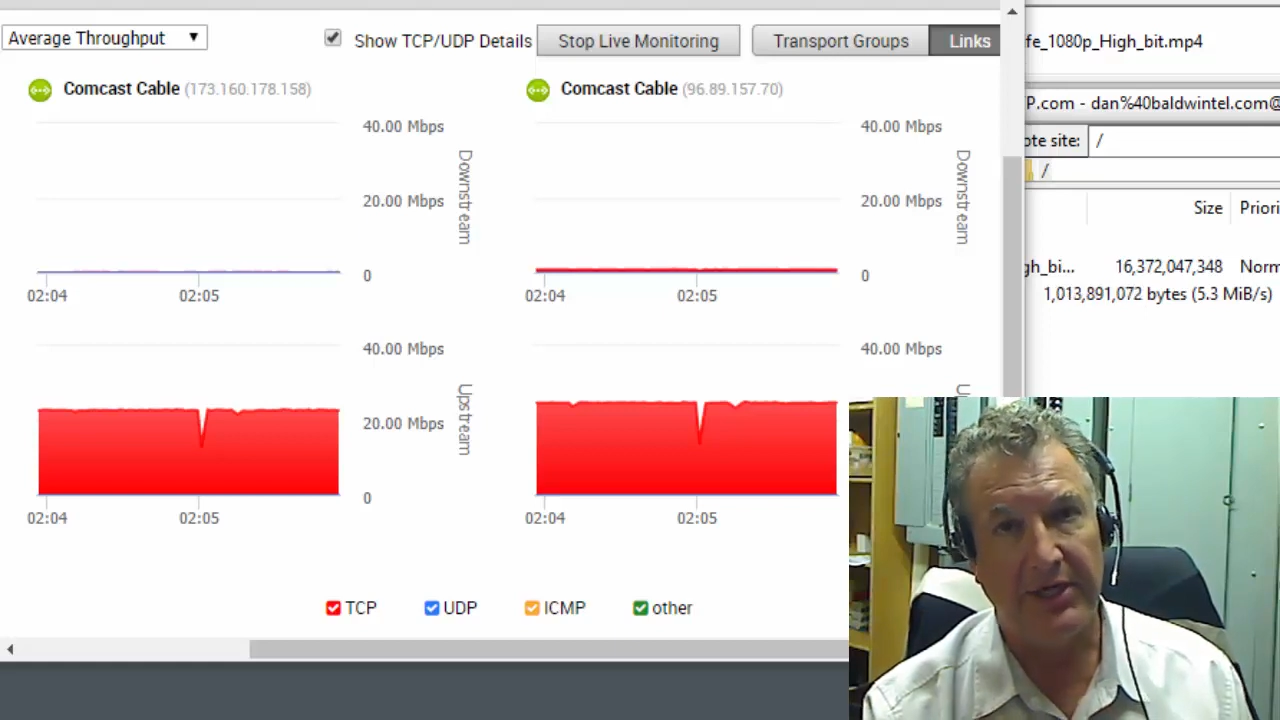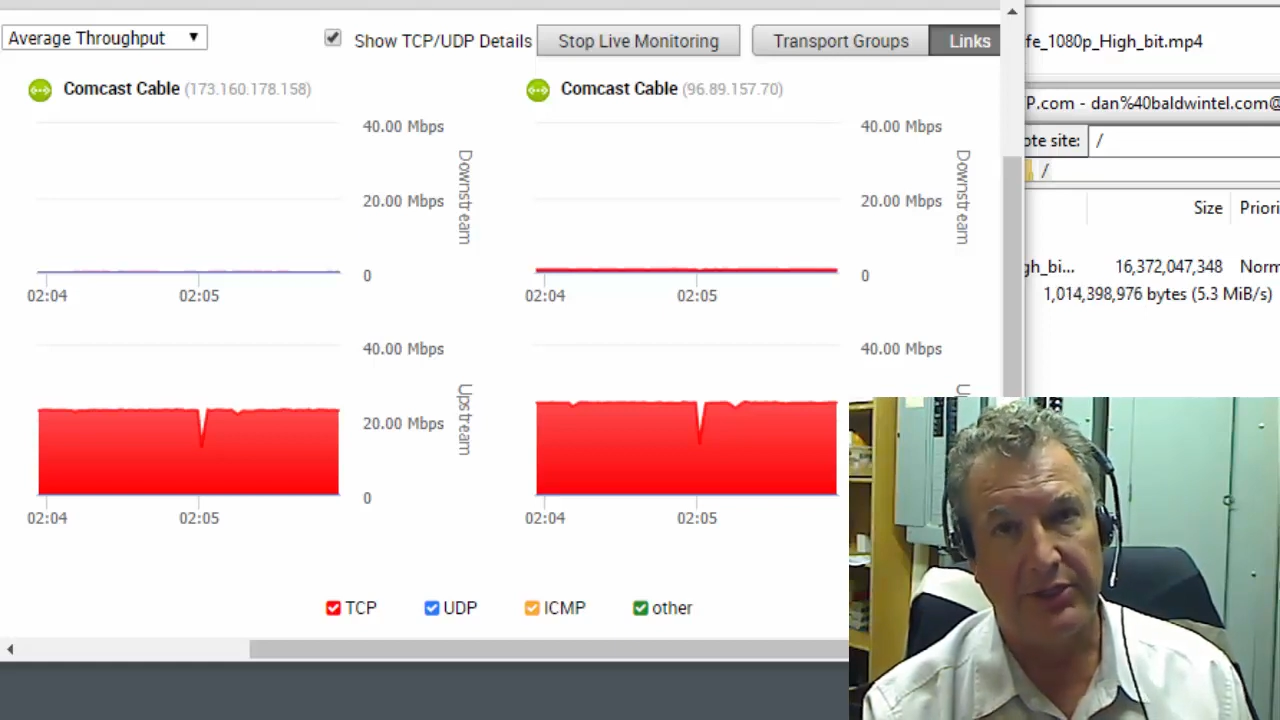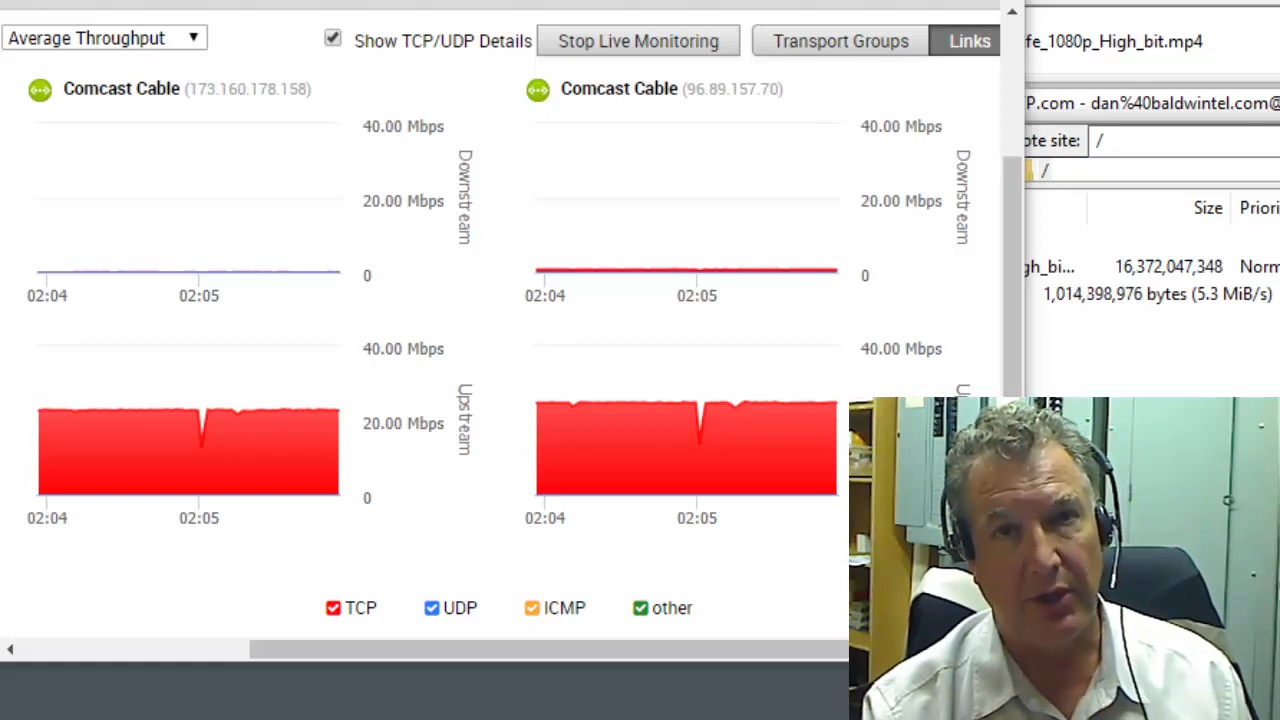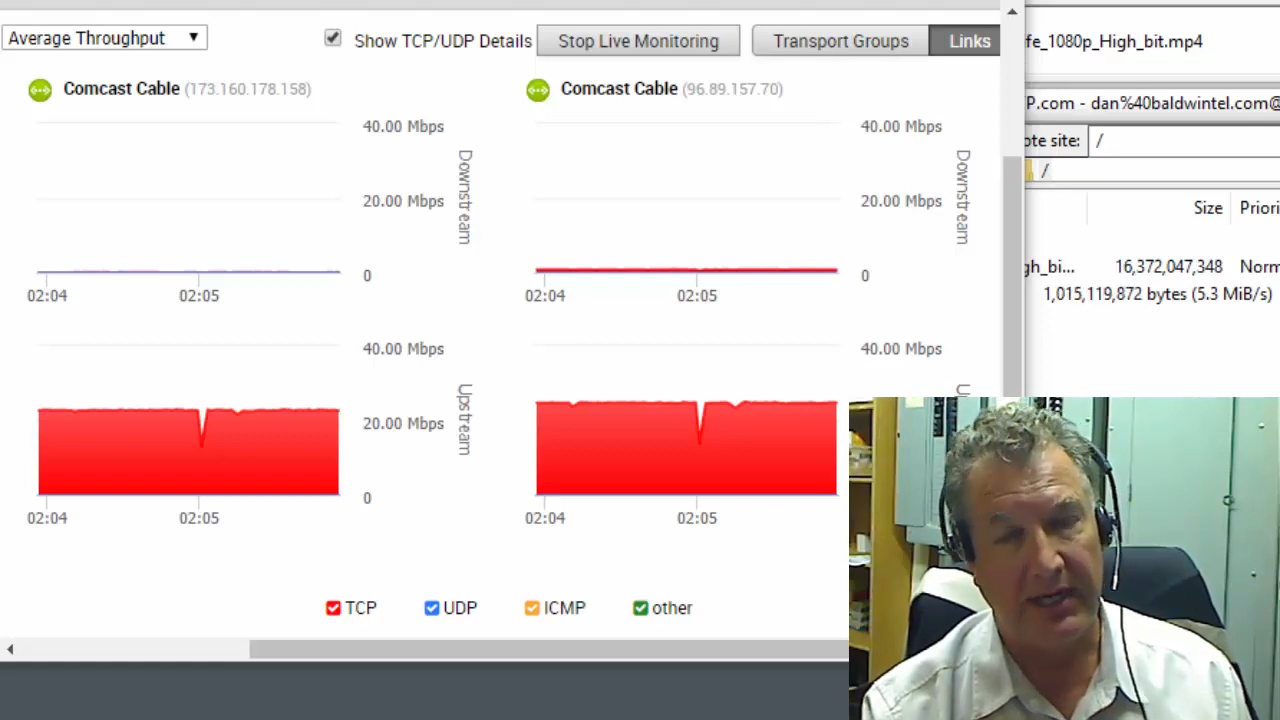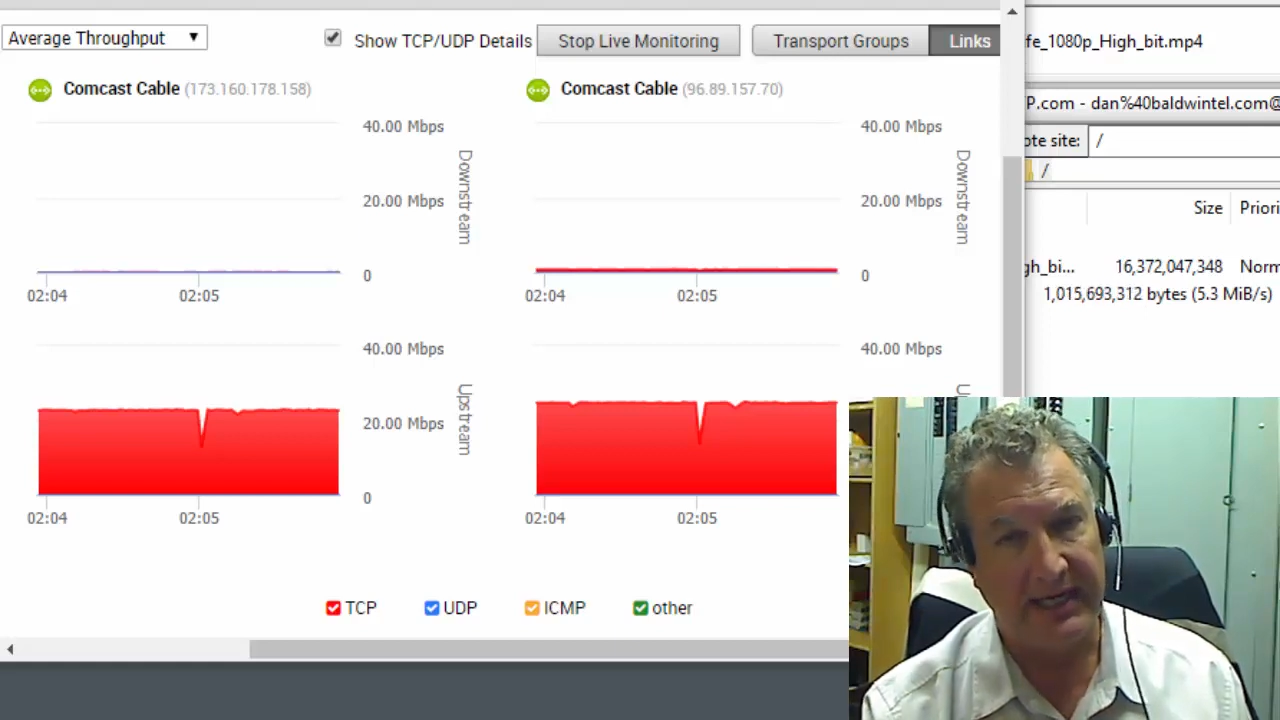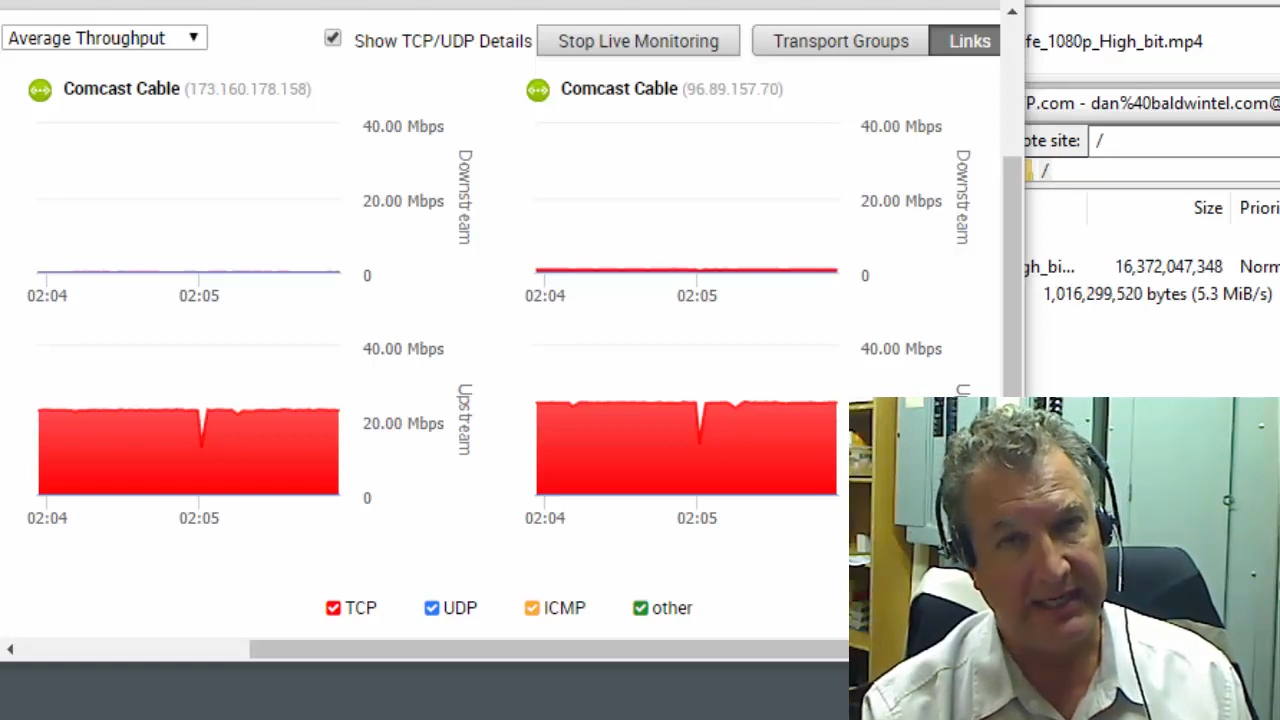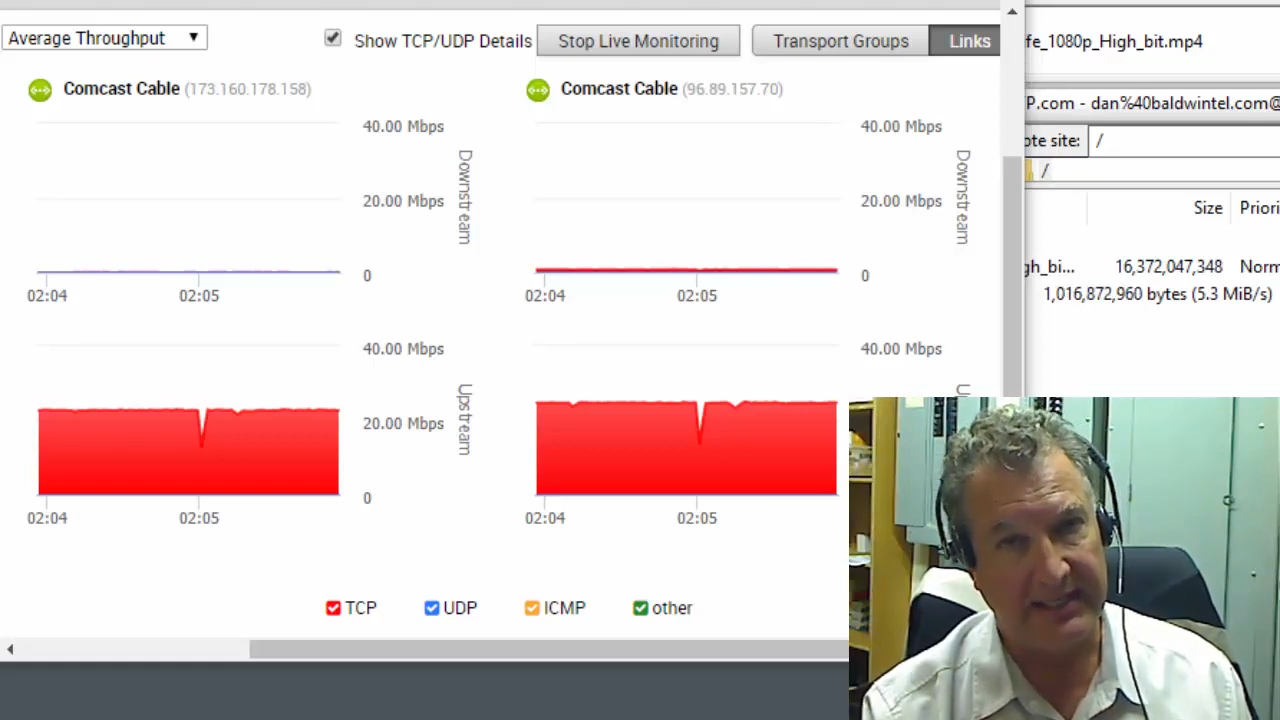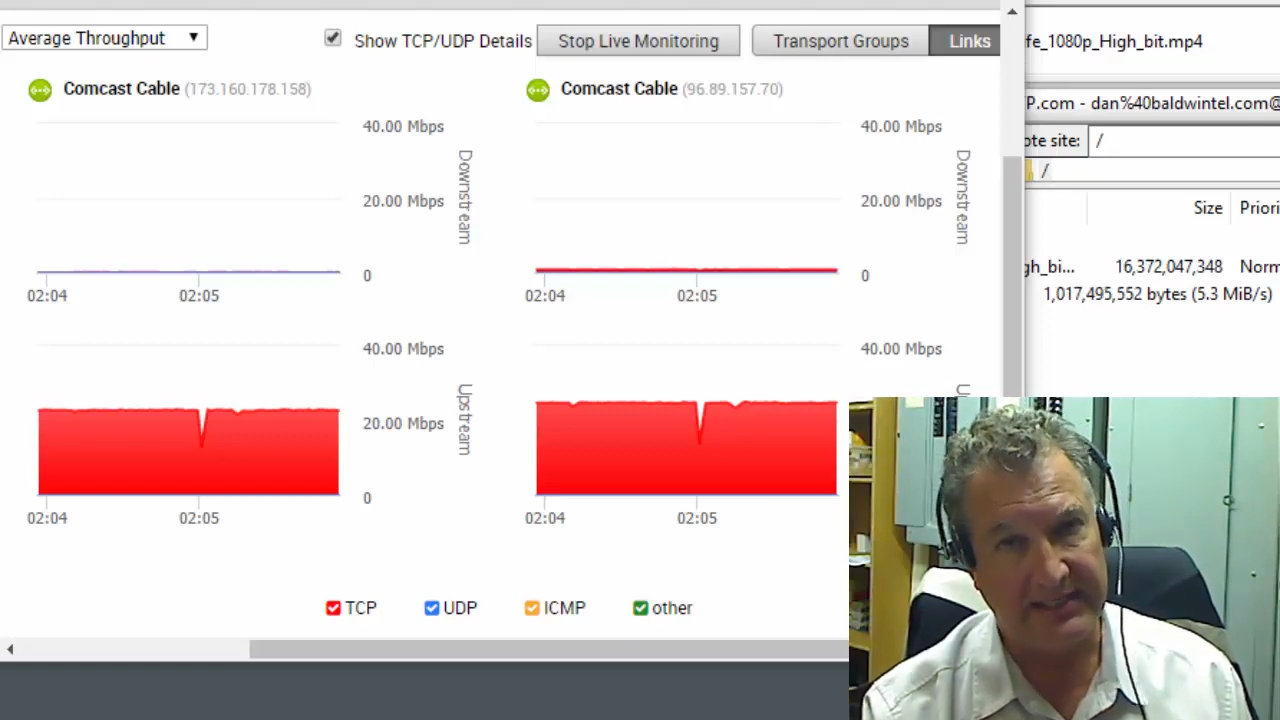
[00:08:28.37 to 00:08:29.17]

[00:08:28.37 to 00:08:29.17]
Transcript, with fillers: trying to get